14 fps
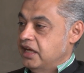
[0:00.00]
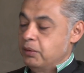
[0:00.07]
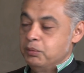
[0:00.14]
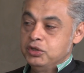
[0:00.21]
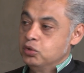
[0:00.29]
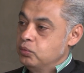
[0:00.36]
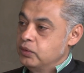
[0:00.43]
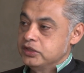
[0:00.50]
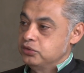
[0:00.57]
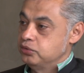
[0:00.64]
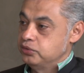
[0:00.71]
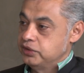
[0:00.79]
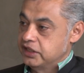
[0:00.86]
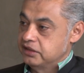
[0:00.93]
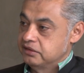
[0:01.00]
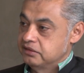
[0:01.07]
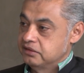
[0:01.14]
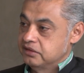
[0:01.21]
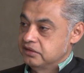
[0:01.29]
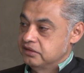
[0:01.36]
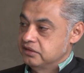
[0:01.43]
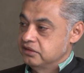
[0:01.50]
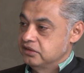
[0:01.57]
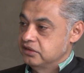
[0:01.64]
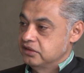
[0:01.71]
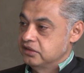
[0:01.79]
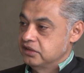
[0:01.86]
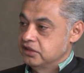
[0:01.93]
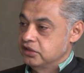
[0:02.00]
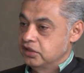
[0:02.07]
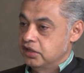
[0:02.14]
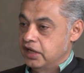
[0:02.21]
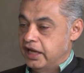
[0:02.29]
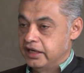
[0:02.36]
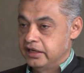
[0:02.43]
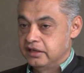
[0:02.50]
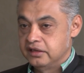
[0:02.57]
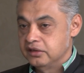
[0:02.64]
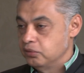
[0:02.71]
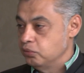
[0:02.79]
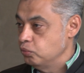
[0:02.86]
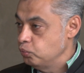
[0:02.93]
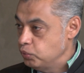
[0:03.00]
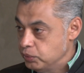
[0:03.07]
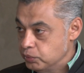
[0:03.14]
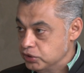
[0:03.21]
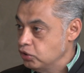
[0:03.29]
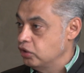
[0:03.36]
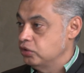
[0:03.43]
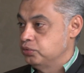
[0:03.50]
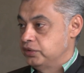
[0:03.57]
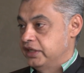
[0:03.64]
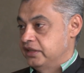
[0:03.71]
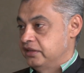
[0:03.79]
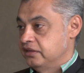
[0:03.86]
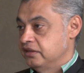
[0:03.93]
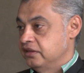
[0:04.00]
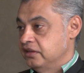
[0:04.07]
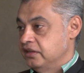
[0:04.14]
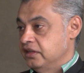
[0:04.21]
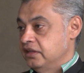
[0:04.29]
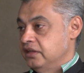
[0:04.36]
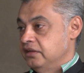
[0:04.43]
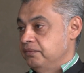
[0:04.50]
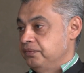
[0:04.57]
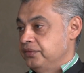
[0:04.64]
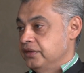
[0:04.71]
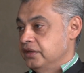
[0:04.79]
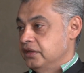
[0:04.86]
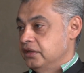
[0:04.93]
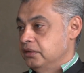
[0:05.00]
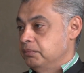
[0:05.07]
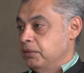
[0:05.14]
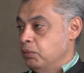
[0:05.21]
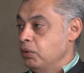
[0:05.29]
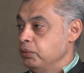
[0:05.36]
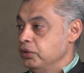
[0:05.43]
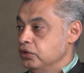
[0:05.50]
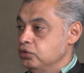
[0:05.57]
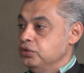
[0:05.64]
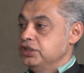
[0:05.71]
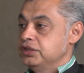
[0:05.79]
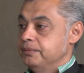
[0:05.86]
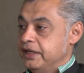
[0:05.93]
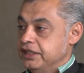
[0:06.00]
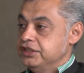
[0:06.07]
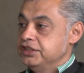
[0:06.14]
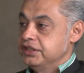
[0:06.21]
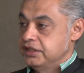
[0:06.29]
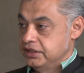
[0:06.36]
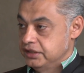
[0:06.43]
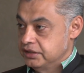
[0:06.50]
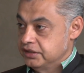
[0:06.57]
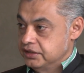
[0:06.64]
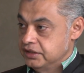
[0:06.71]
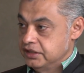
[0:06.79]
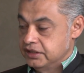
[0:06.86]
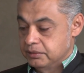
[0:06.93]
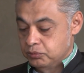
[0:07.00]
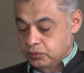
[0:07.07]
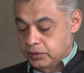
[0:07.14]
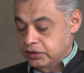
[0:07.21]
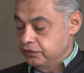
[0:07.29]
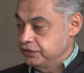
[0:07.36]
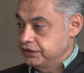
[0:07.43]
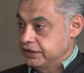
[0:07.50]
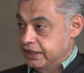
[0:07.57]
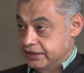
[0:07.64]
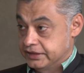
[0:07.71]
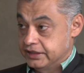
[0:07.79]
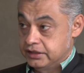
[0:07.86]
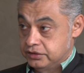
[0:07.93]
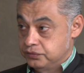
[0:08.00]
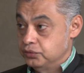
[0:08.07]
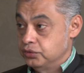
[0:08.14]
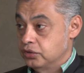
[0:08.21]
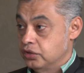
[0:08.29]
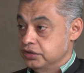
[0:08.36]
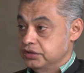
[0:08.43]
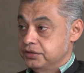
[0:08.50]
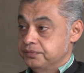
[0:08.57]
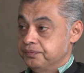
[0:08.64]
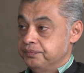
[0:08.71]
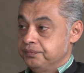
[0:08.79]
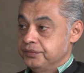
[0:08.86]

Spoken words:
And we don't want to do that. And we will not do that. But what we will do is manage it internally. Number one, obviously, like I said, is food costs.